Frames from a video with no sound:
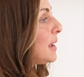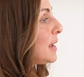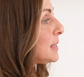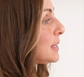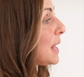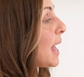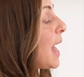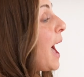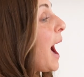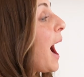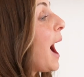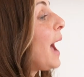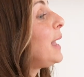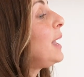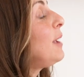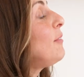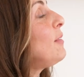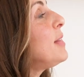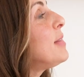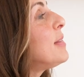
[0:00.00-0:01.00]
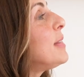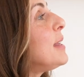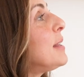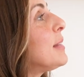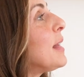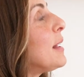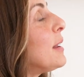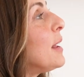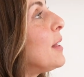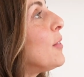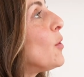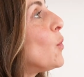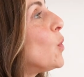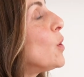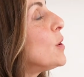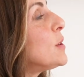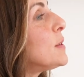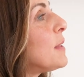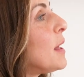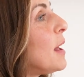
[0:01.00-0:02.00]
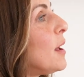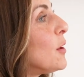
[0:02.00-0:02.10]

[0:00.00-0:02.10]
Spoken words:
Yes. I even think that in the words of the